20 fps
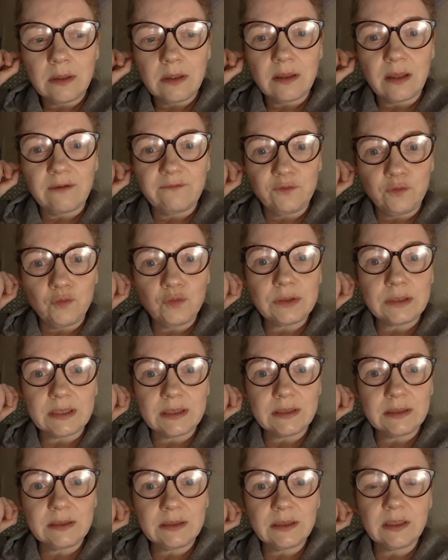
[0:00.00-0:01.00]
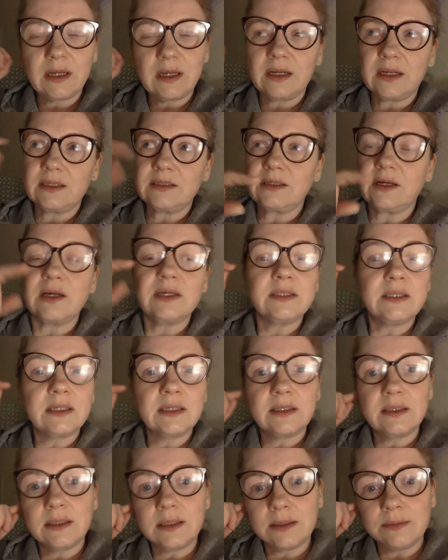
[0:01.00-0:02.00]
that I've noticed. And I started
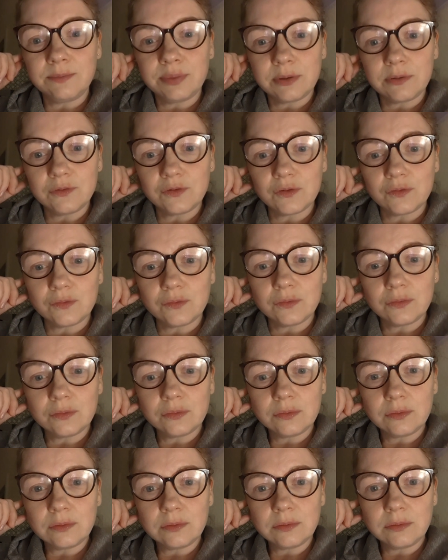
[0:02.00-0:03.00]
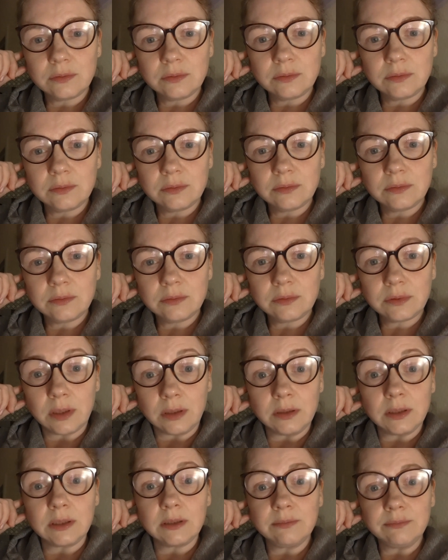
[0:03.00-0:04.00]
taking the green pills on
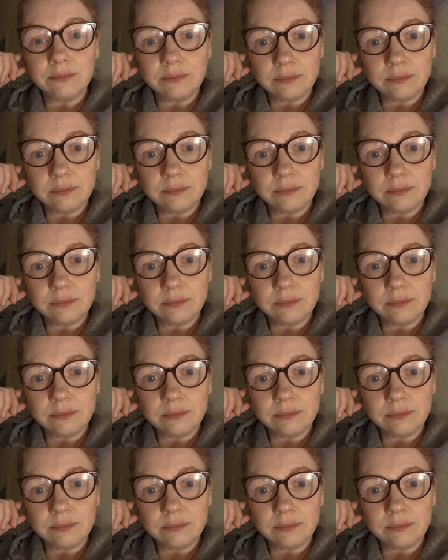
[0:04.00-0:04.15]
Sunday.